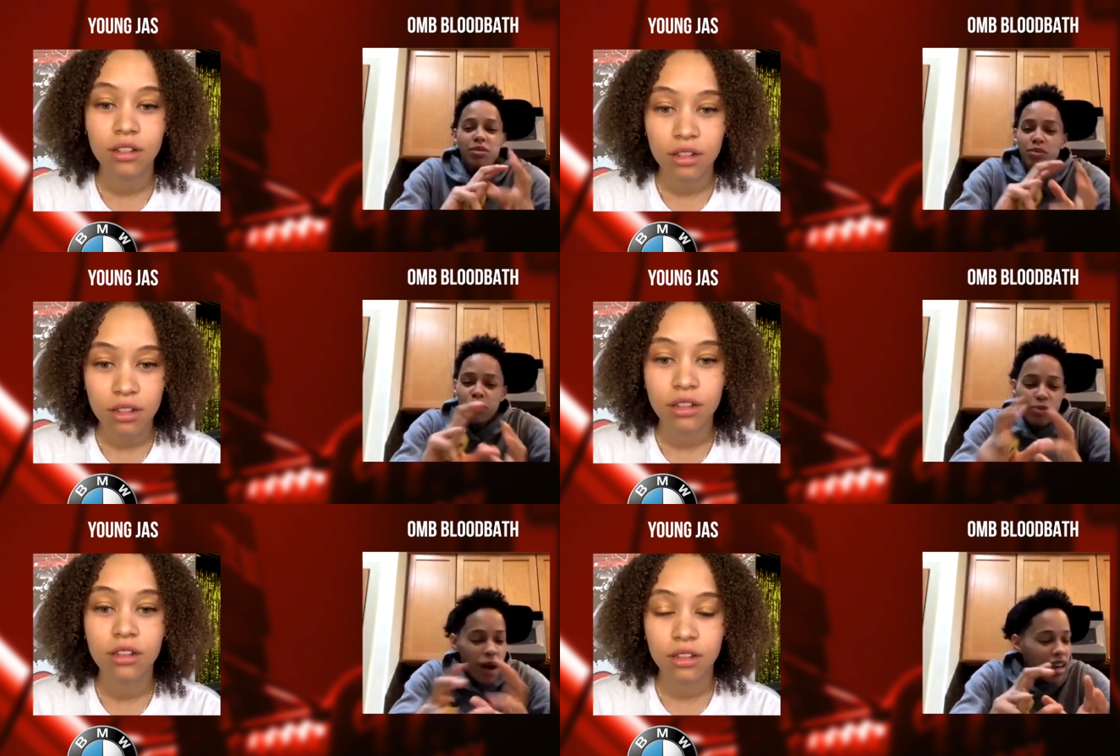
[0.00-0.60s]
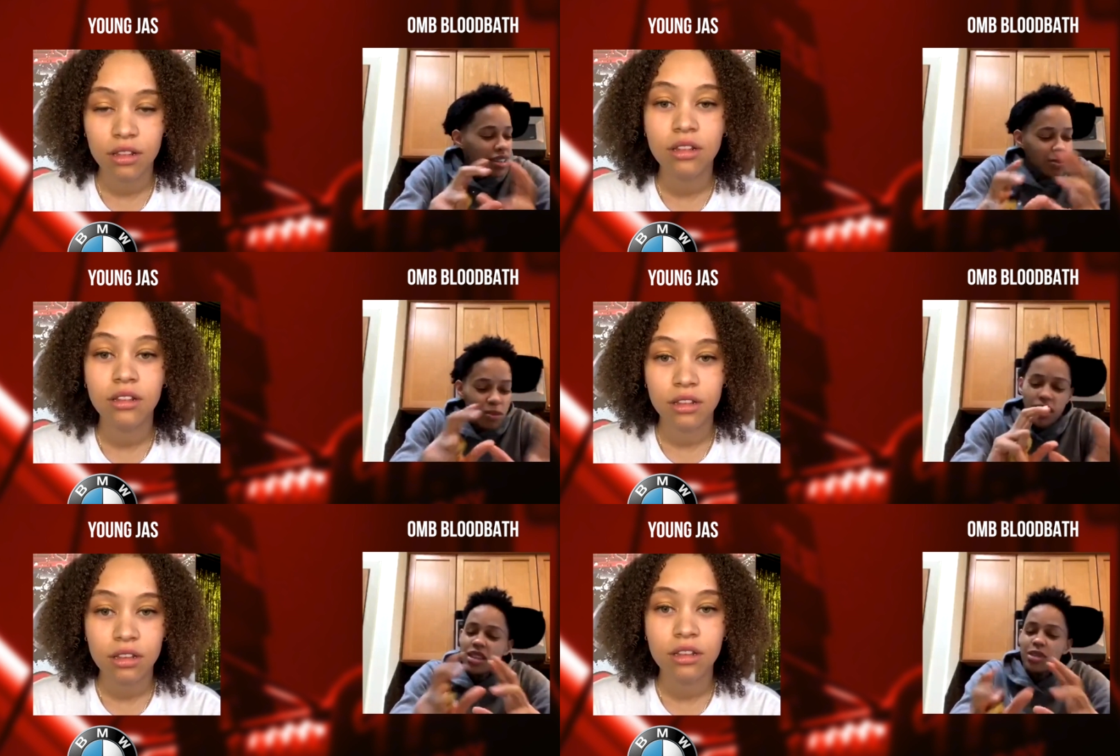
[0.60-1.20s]
Speaker 1: pot, uh,
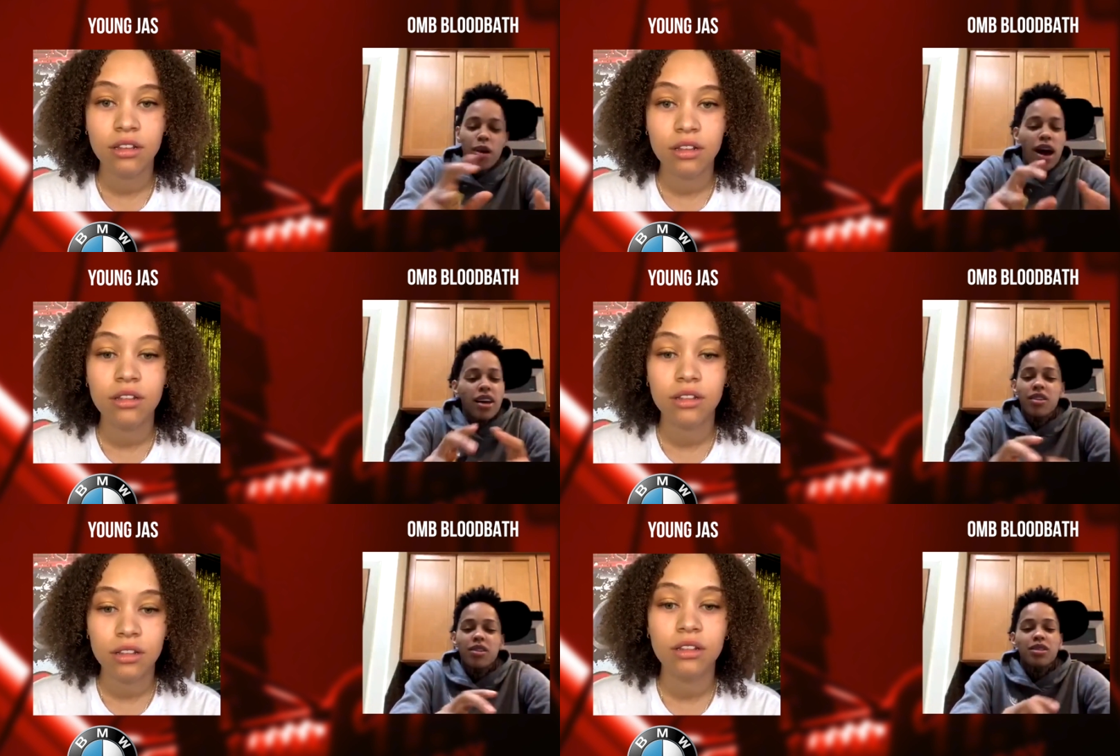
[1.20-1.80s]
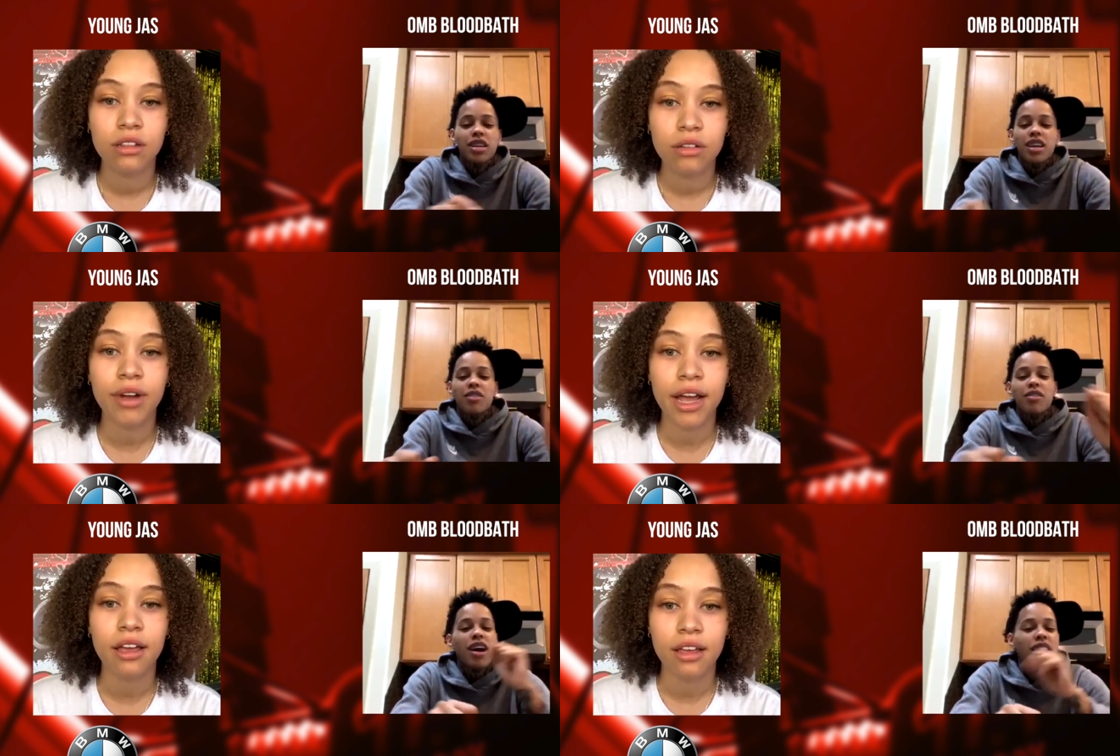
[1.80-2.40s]
spot, you know what I'm saying, around
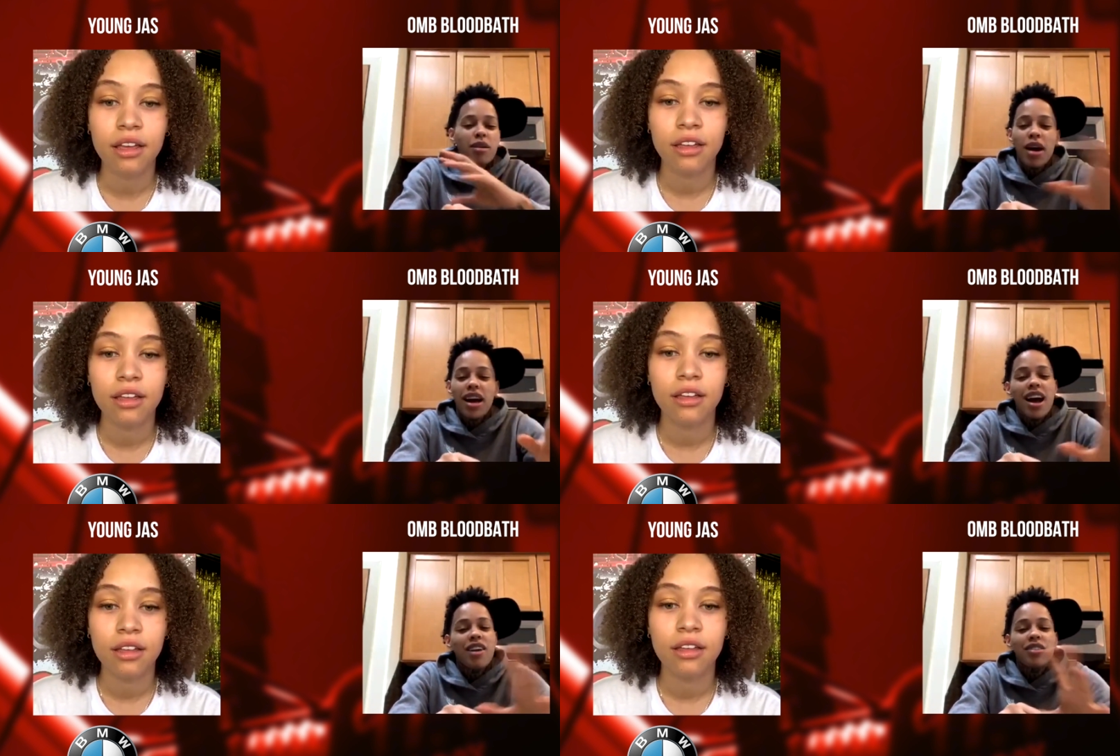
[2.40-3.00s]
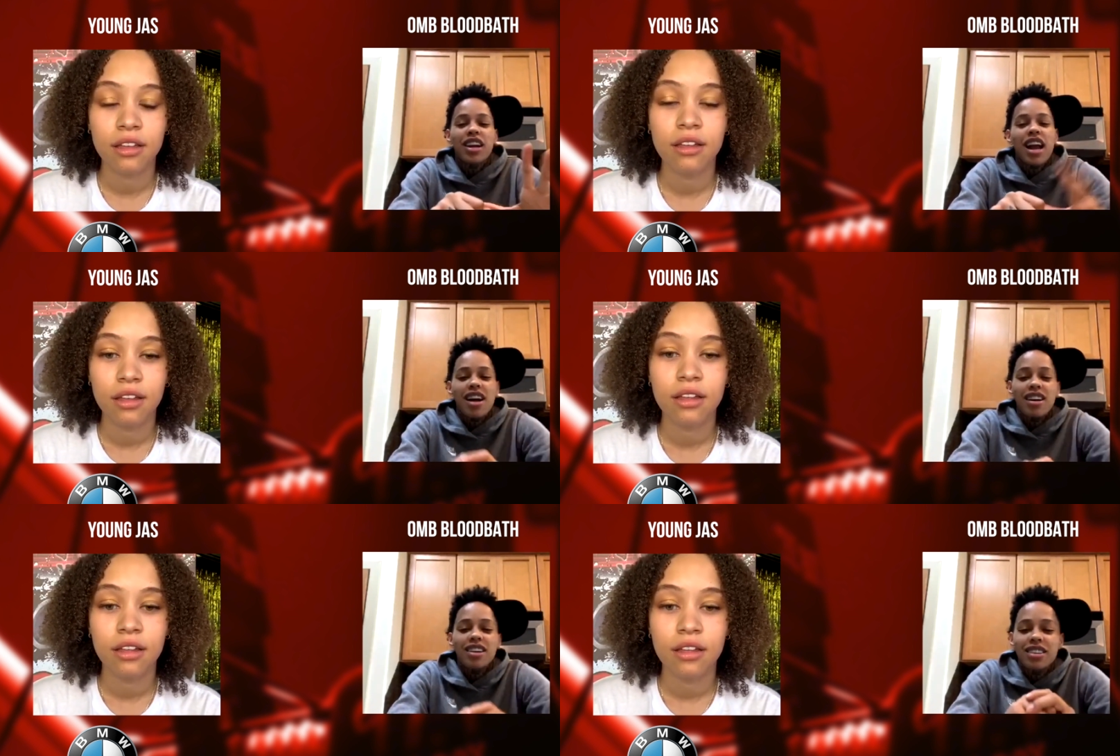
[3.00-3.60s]
and all
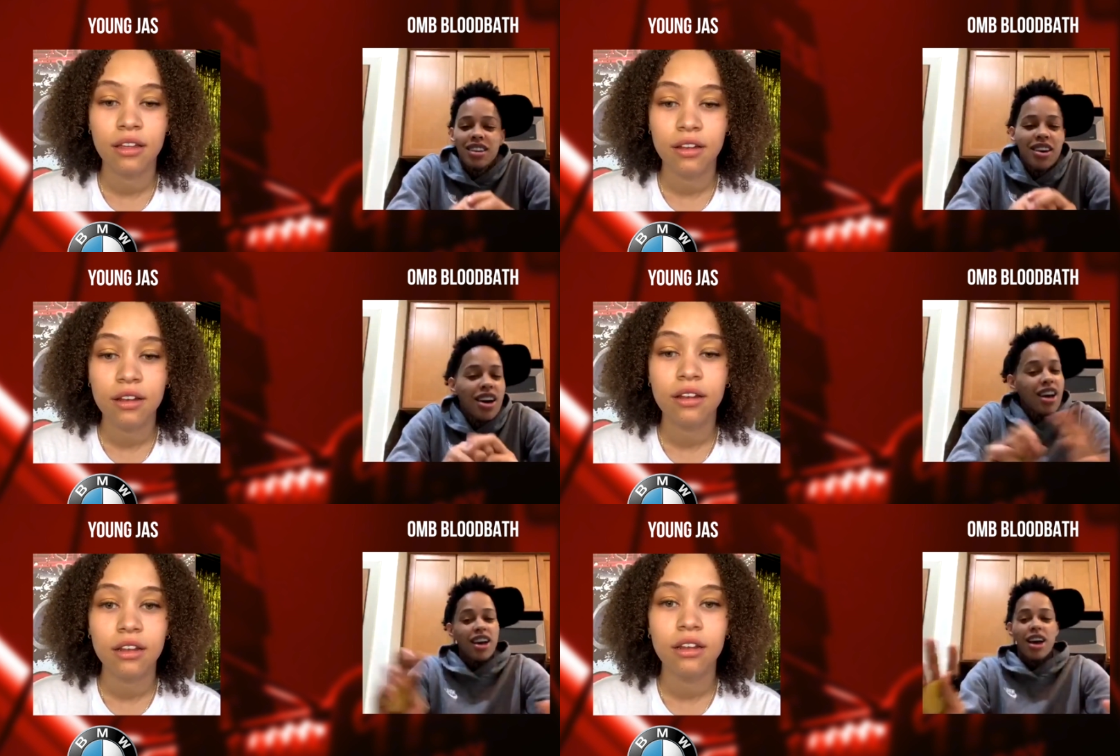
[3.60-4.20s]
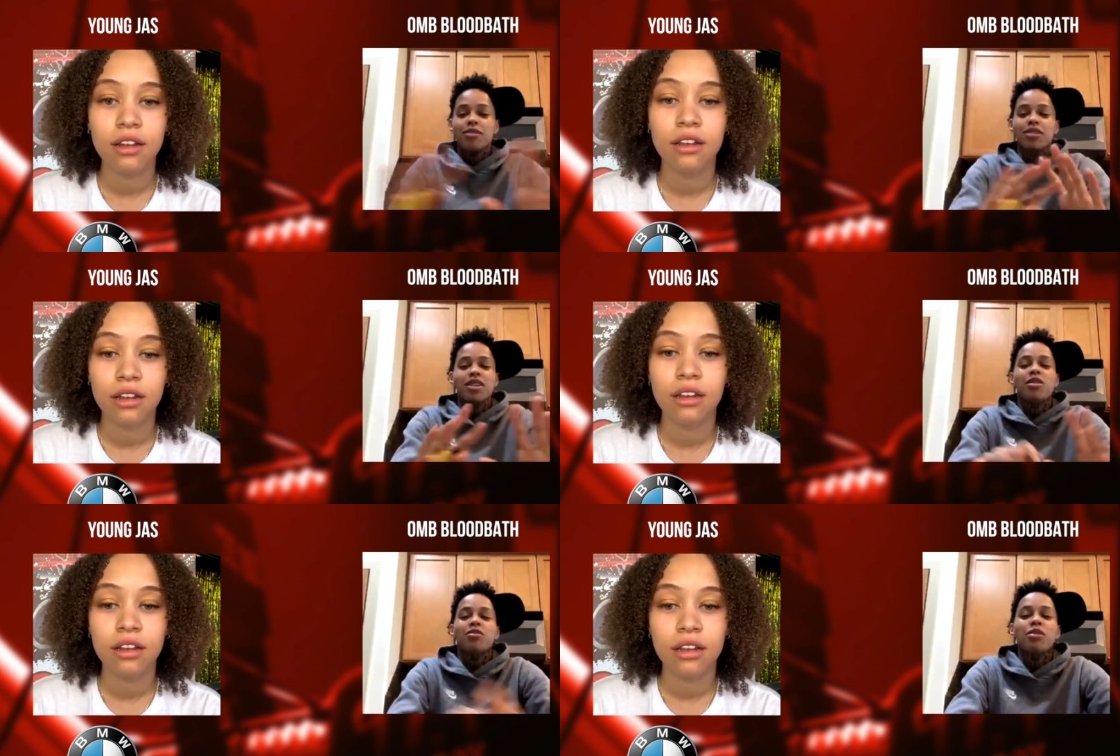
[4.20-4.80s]
this, so I'm just going to
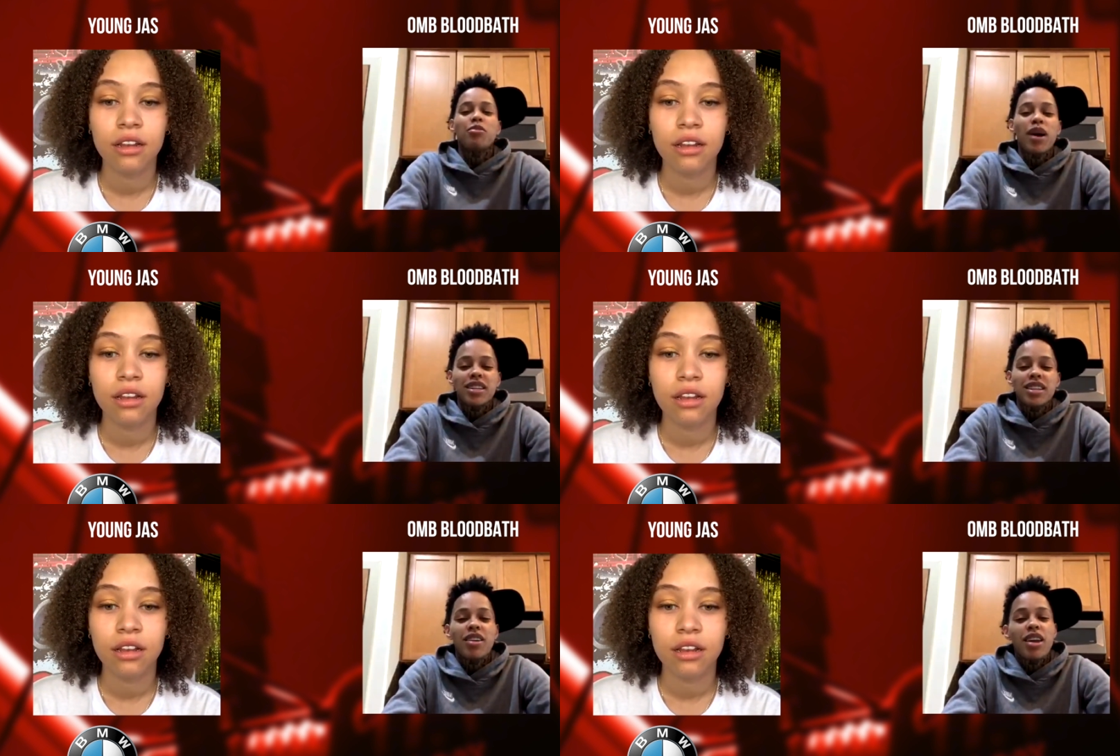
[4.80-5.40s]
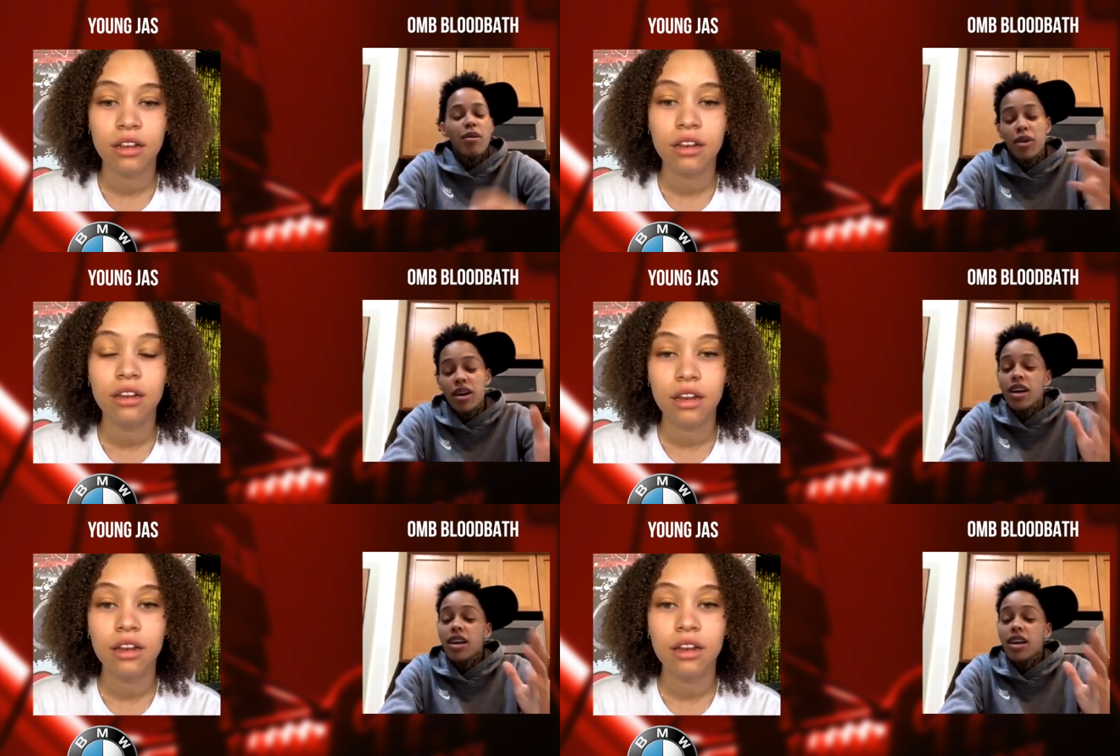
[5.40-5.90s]
be patient on that. But as